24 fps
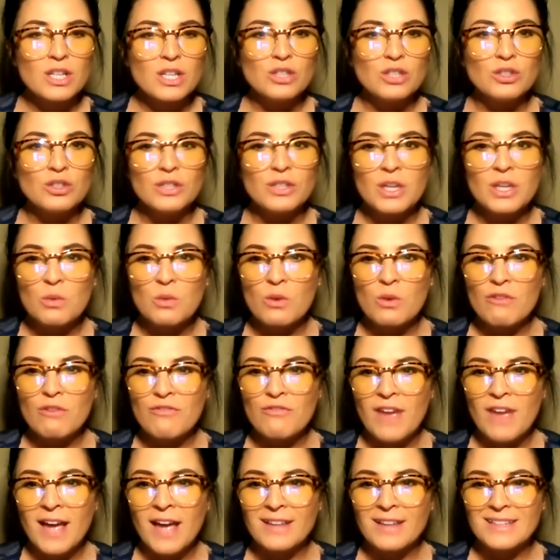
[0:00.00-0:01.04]
Look at what
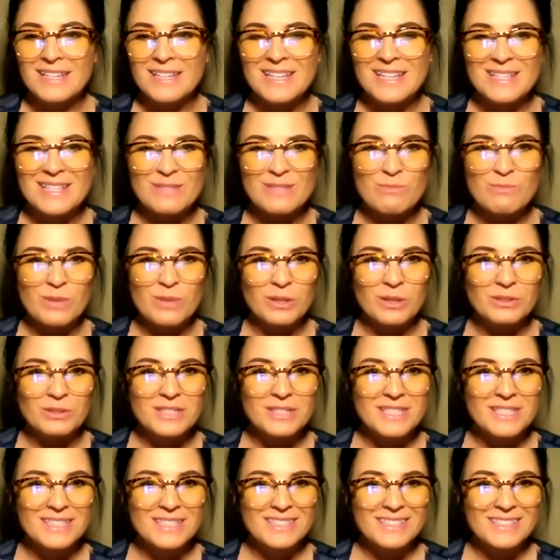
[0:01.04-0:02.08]
Fallon has
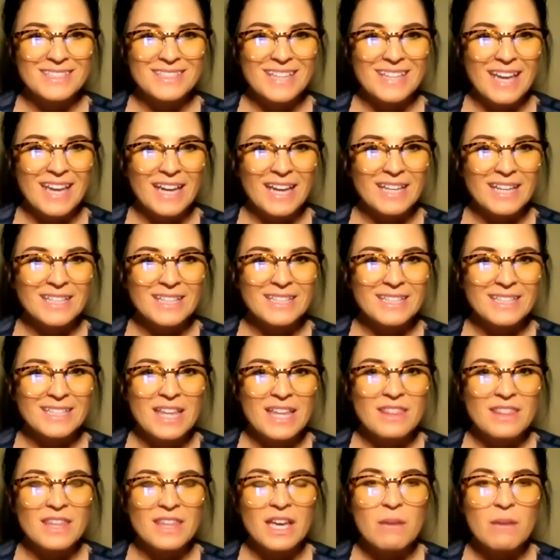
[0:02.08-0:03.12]
built. Okay,
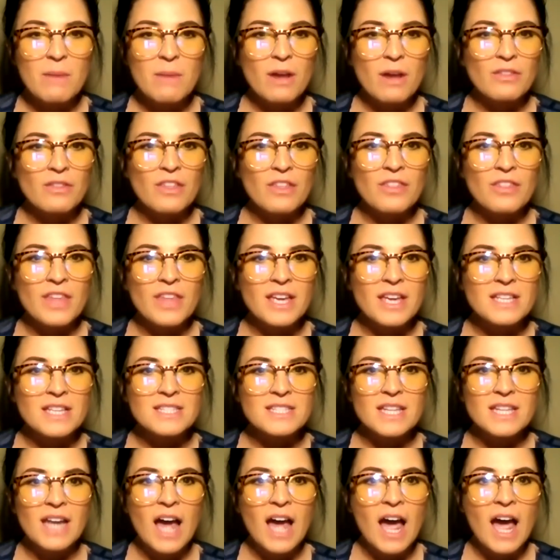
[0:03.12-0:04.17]
think about the things
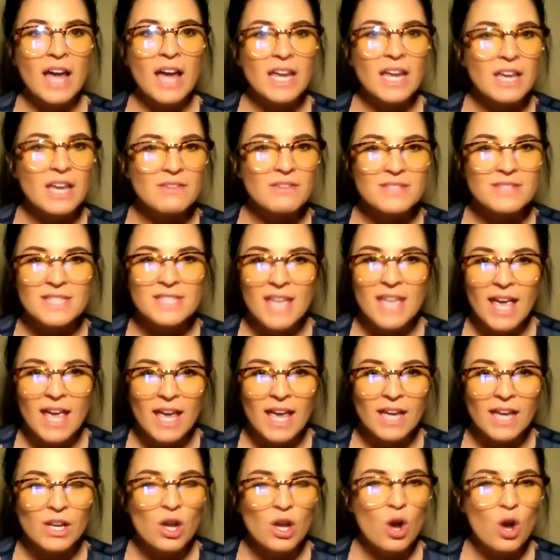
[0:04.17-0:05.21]
that I have
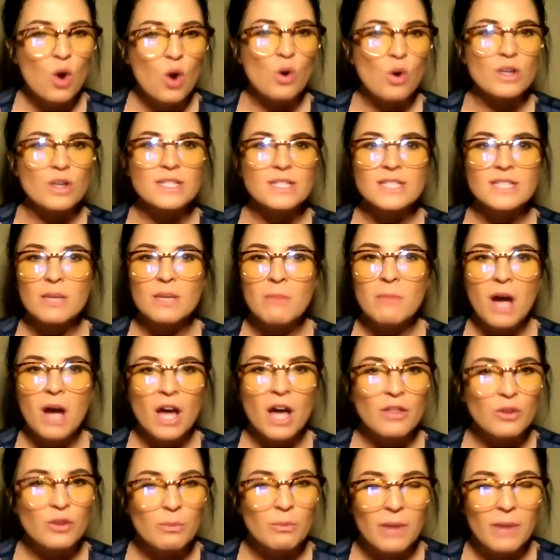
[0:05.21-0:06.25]
said or some
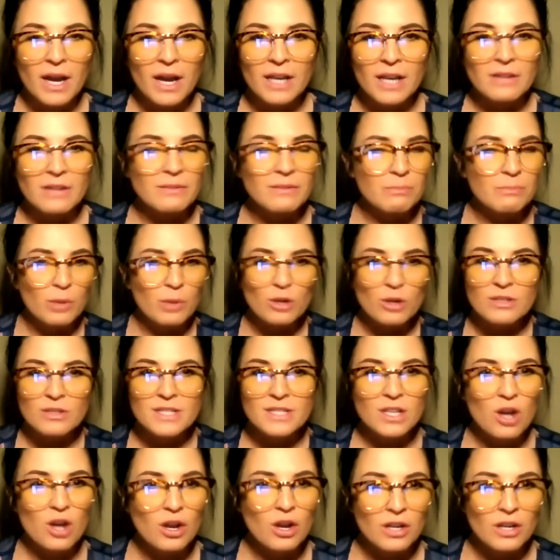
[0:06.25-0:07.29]
other
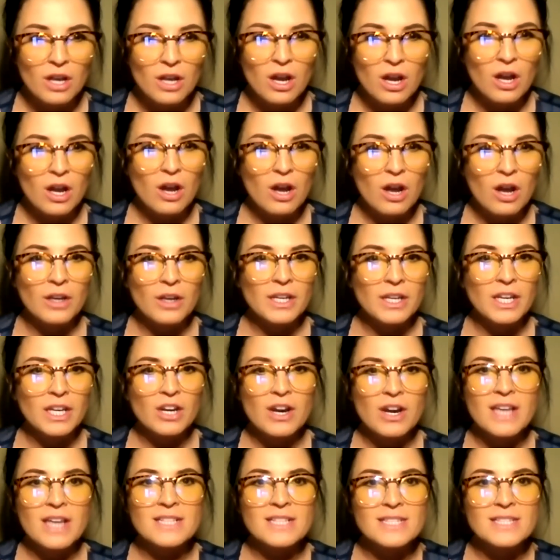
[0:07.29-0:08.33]
person on
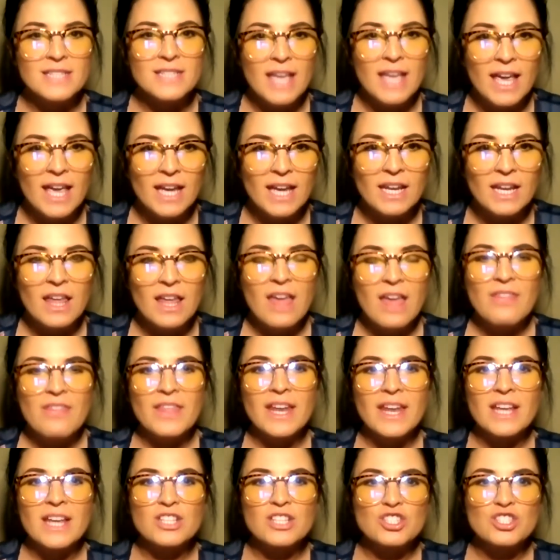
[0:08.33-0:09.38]
here has said
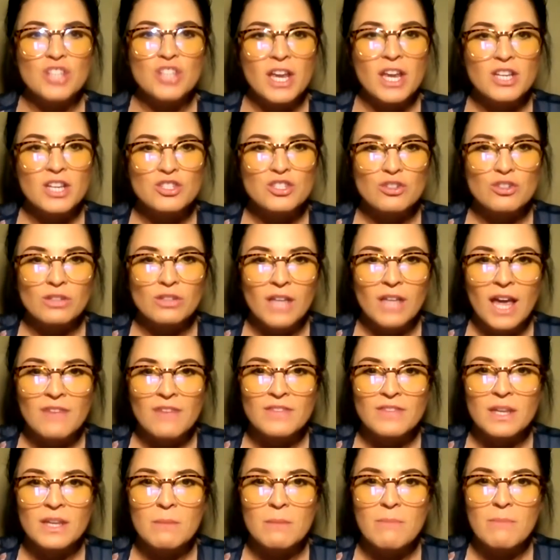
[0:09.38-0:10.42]
that has changed your life,
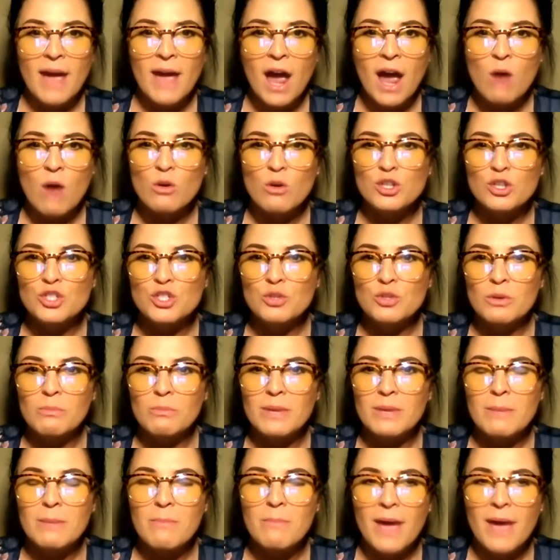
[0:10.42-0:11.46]
that empowered you to
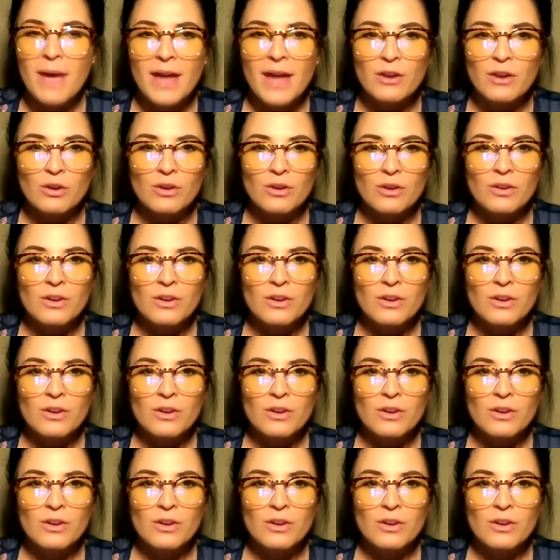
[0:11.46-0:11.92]
be better.